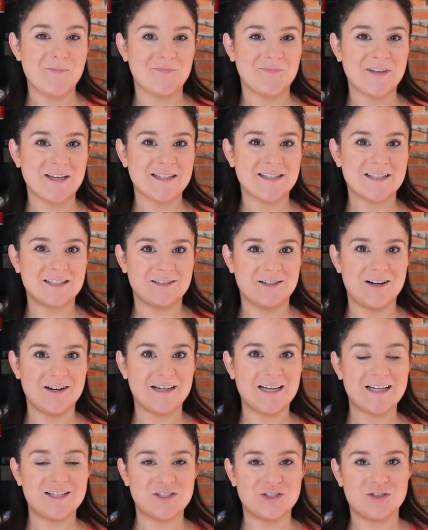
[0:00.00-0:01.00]
as
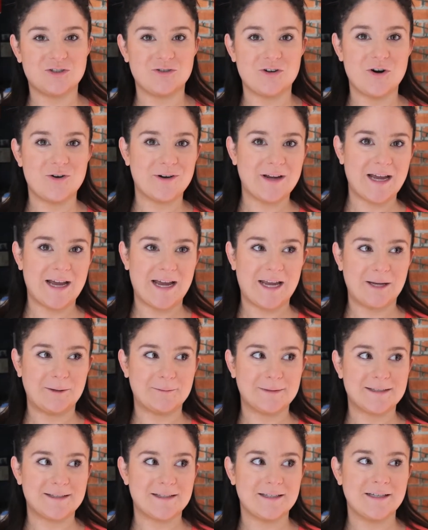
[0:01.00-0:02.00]
long as you're okay
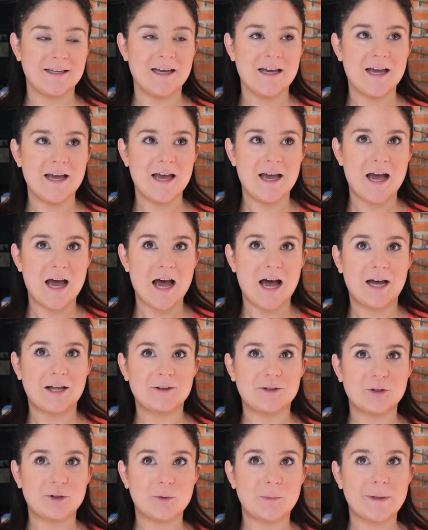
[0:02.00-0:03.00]
with a
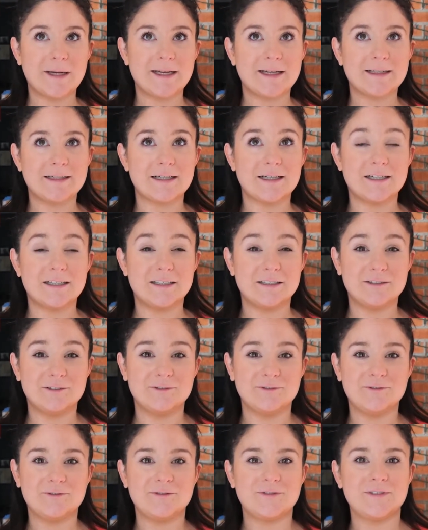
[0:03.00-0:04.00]
little bit of
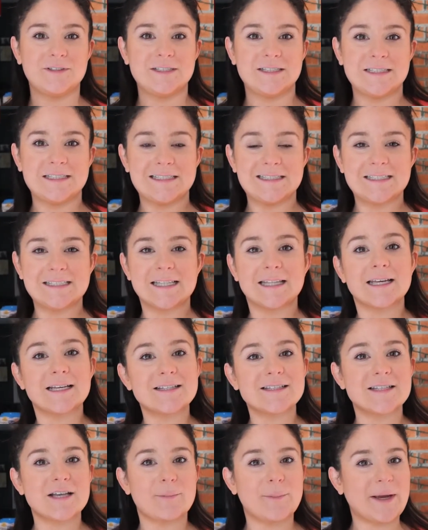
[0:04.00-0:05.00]

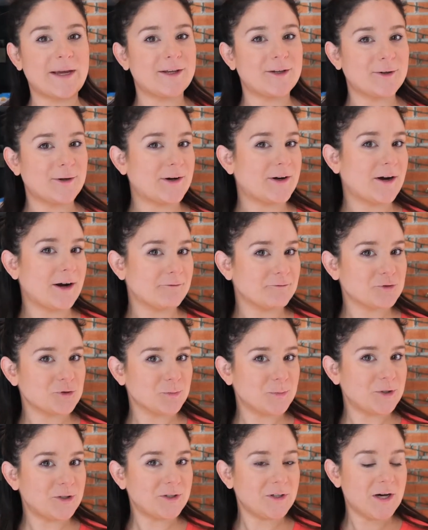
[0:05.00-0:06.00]
things that make you
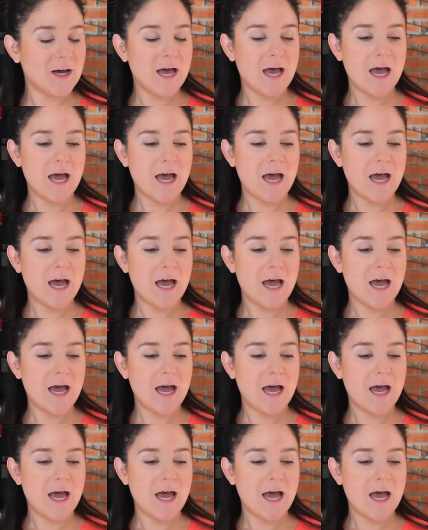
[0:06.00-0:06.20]
uncomfortable.